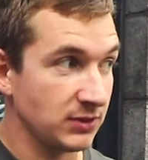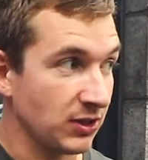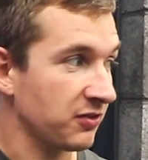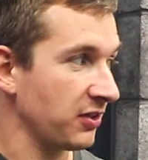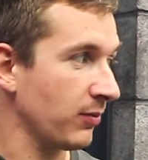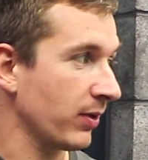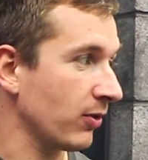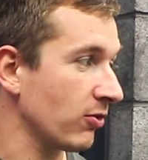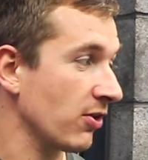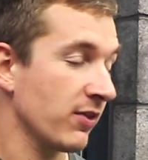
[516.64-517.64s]
you'll see when
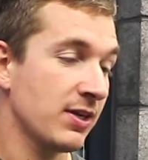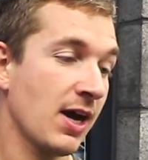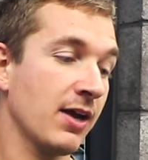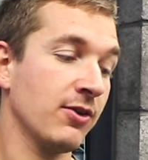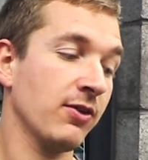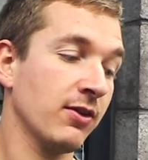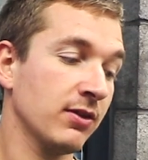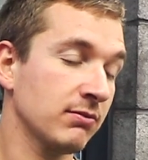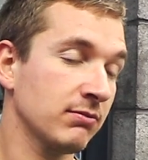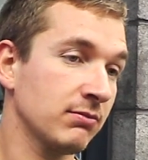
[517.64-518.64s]
it runs on the dyno
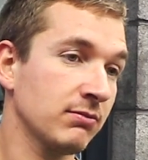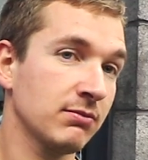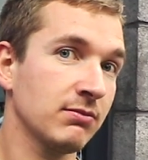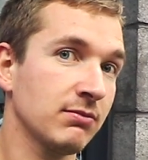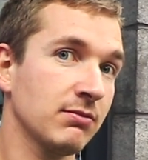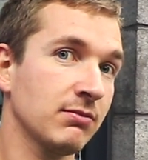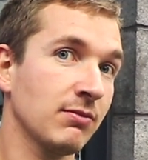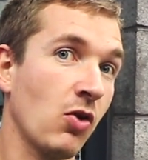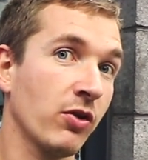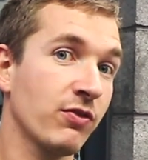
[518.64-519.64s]
that
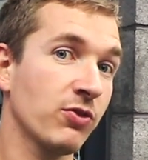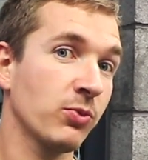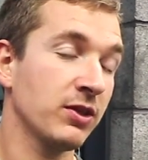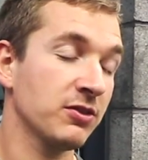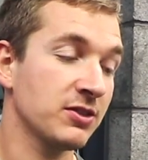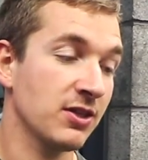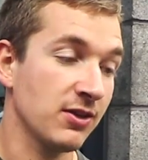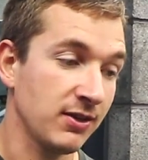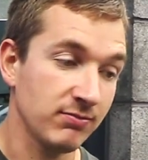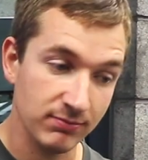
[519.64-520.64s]
only the front wheels are
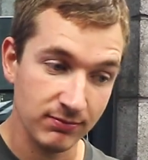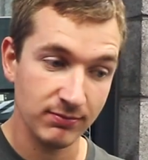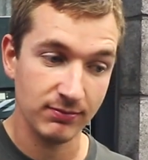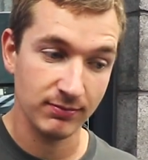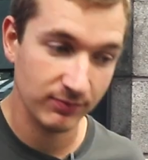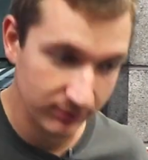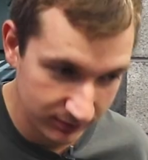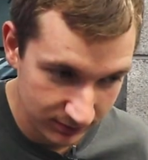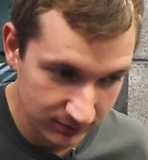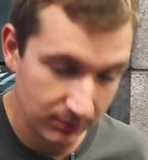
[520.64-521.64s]
turning.
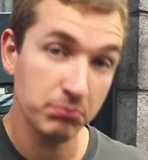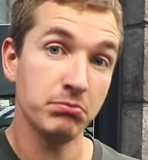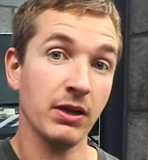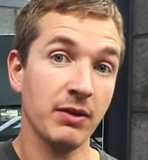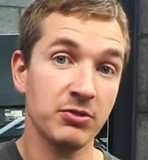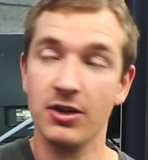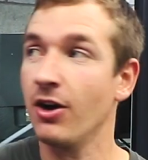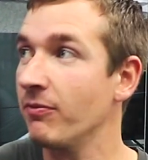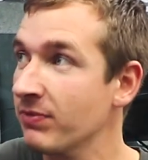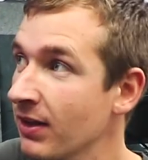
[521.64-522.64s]
Blame
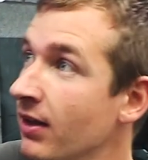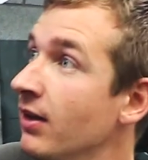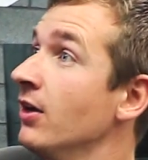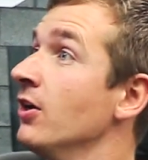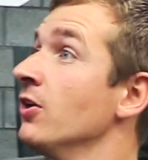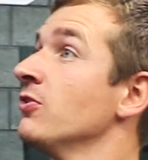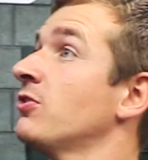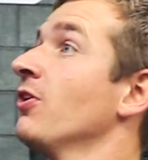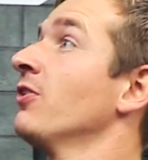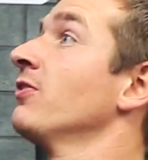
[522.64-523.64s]
Scott.
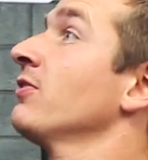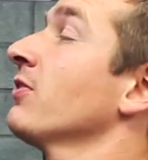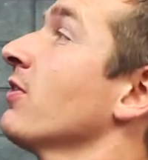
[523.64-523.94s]
So